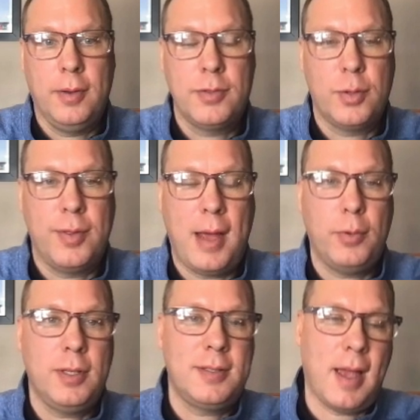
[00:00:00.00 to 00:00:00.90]
So that
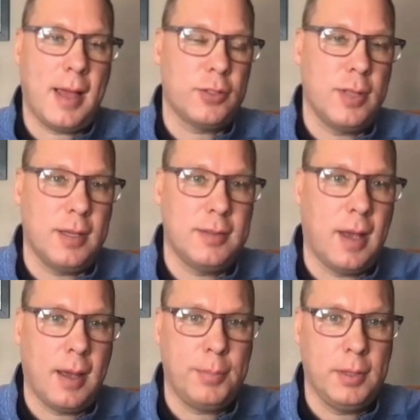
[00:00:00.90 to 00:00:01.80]
will attach that
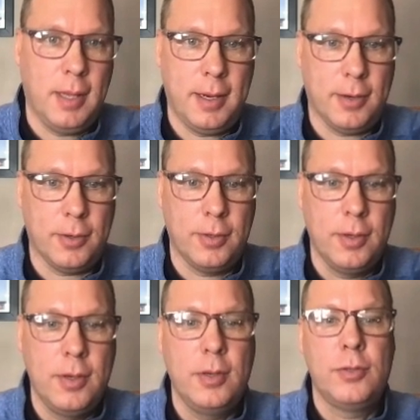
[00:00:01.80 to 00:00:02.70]
top layer
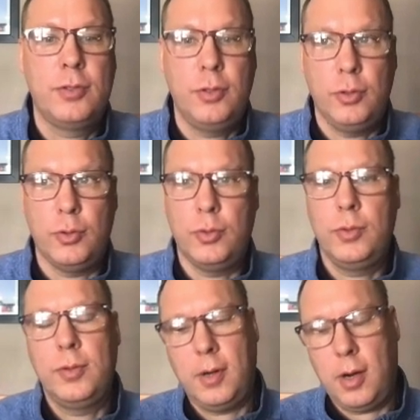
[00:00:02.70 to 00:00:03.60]
to
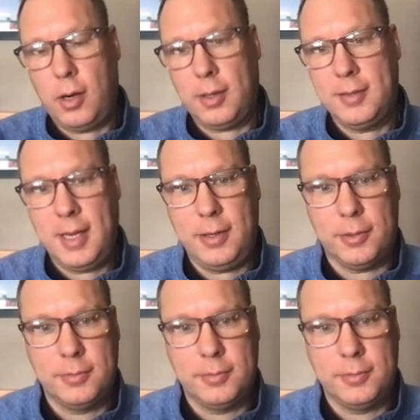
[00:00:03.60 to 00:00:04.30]
our container.